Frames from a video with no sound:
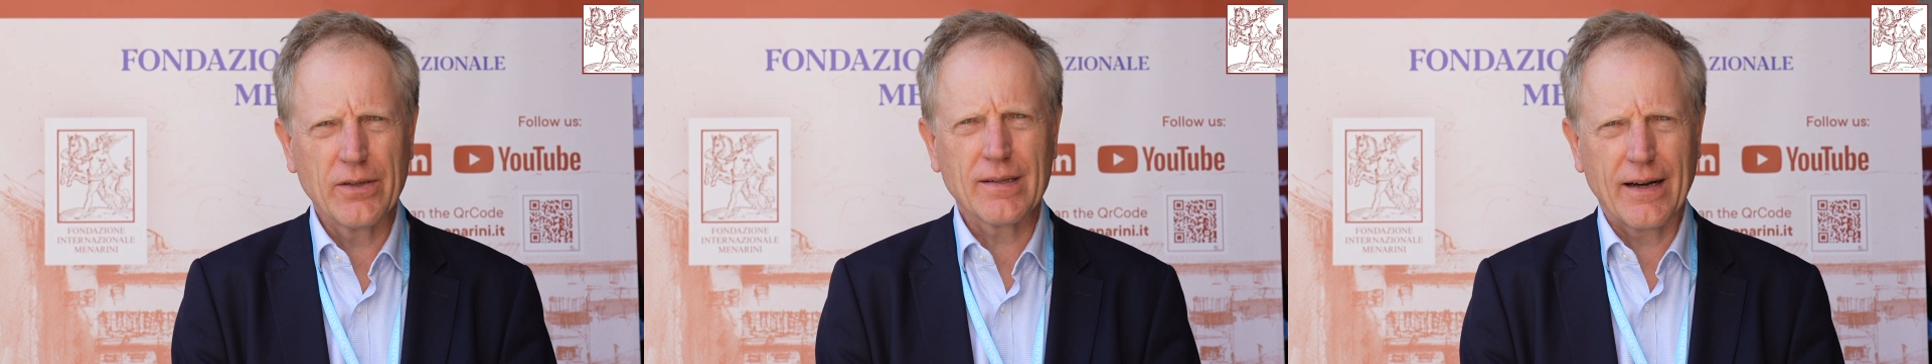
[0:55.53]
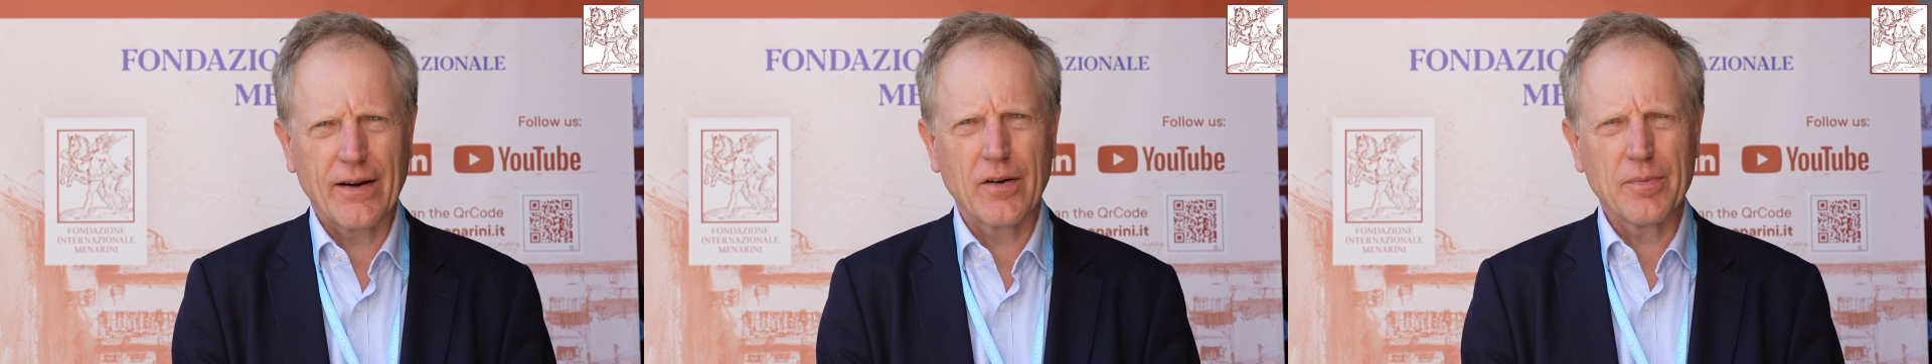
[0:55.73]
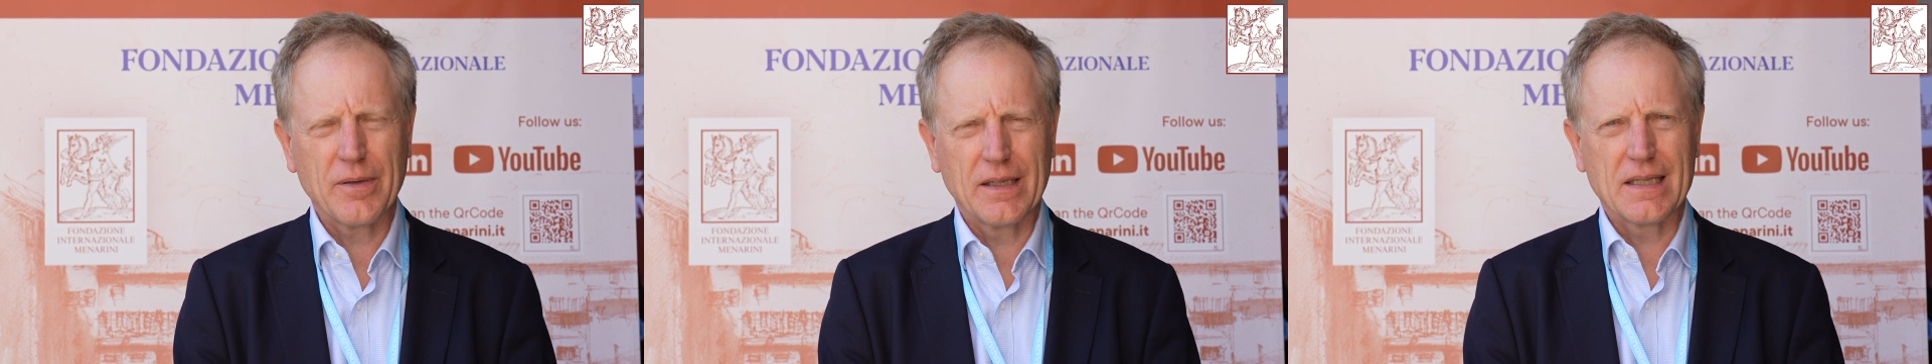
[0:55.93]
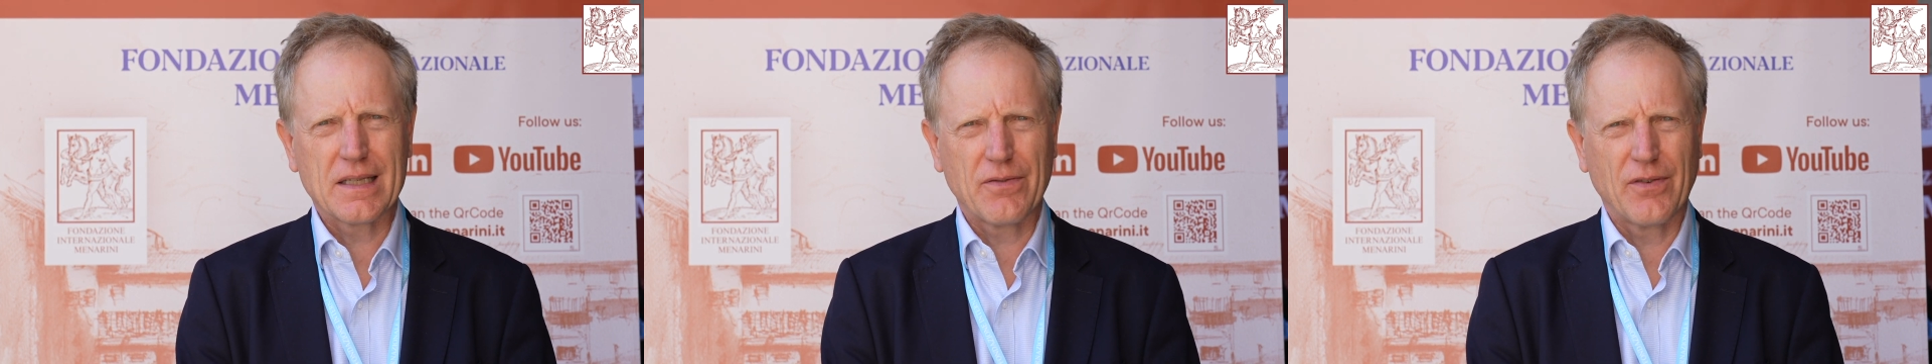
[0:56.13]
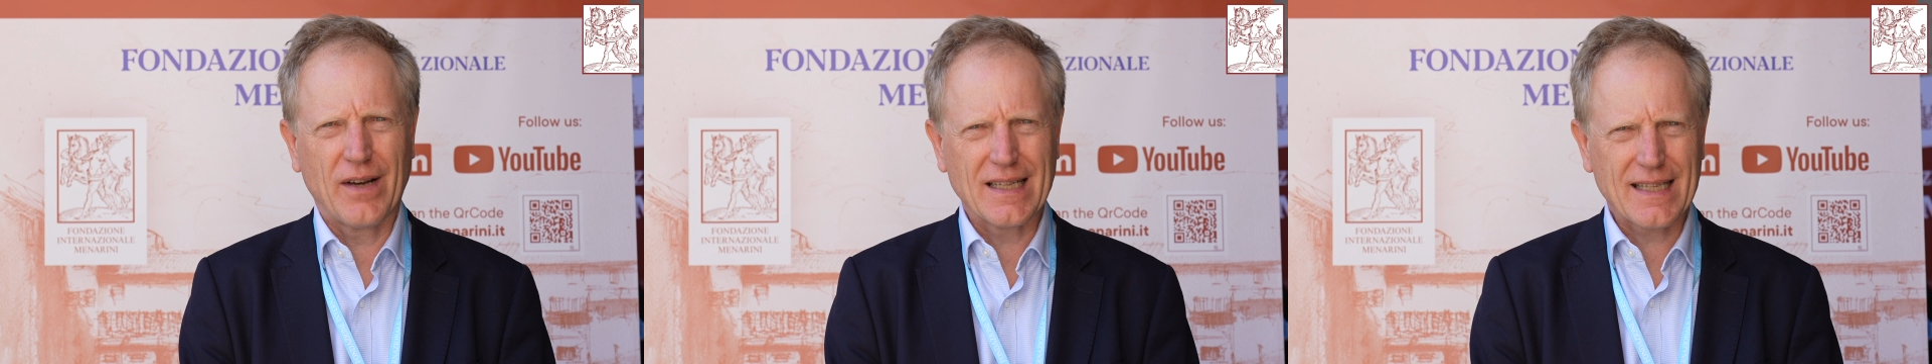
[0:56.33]
therapies
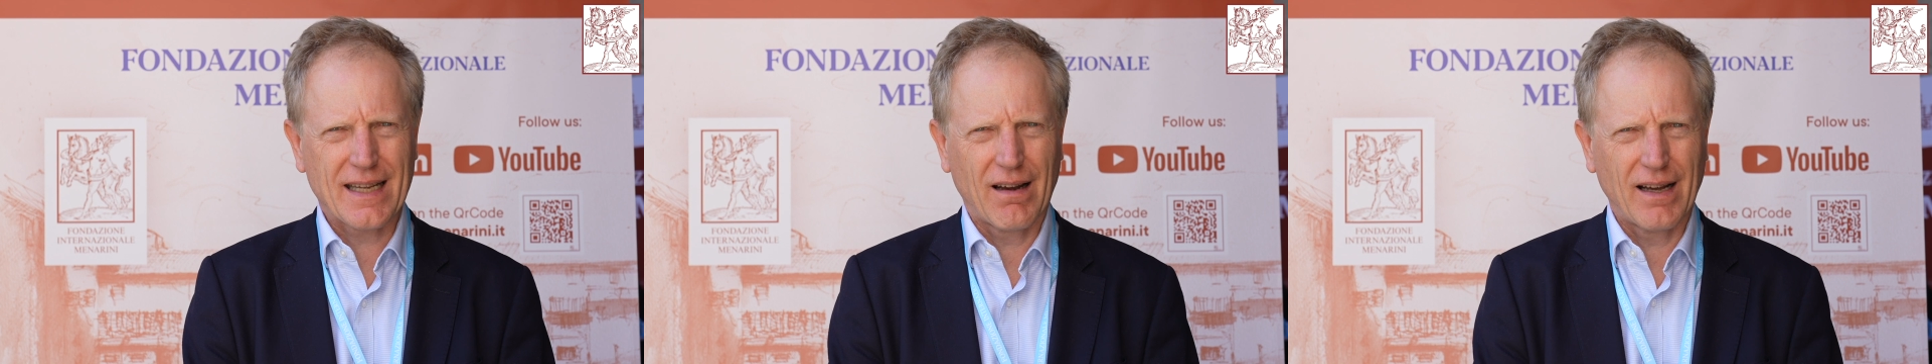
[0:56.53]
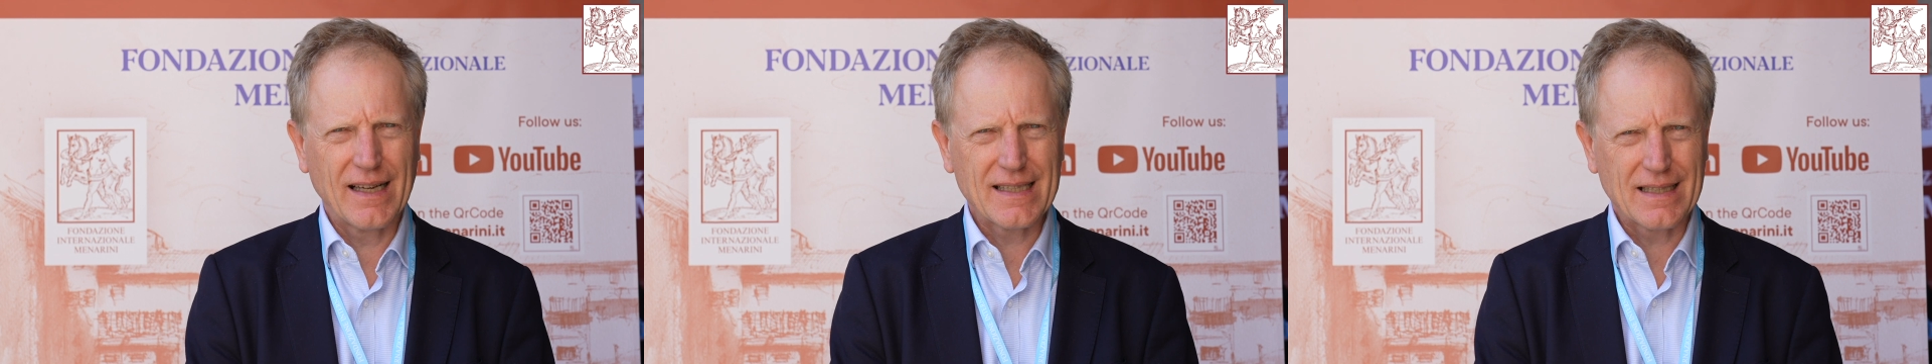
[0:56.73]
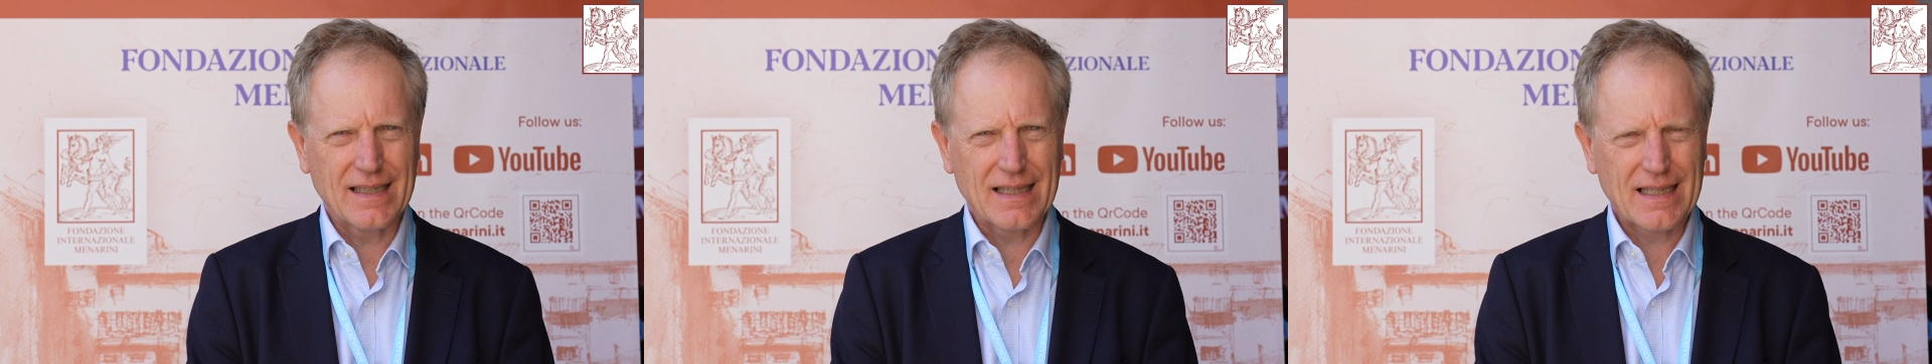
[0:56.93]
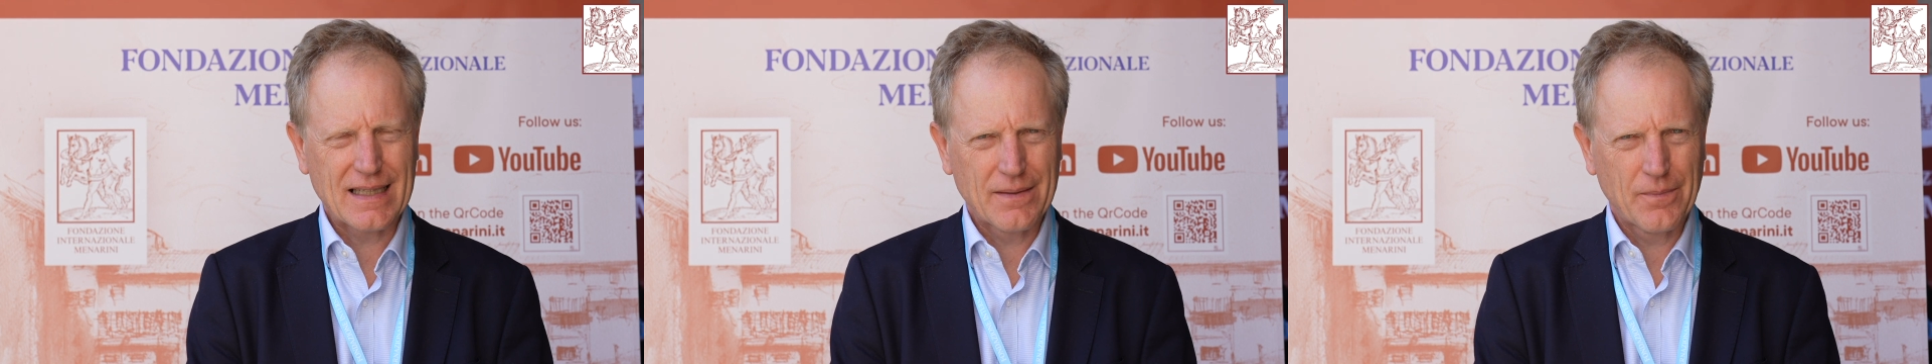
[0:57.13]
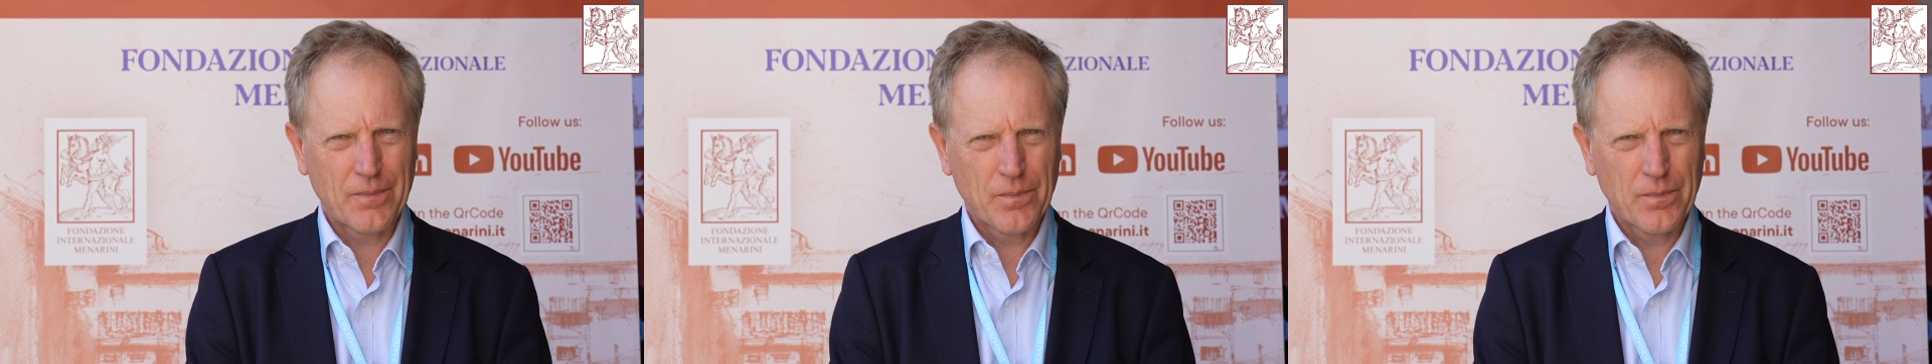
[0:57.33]
for vasculitis?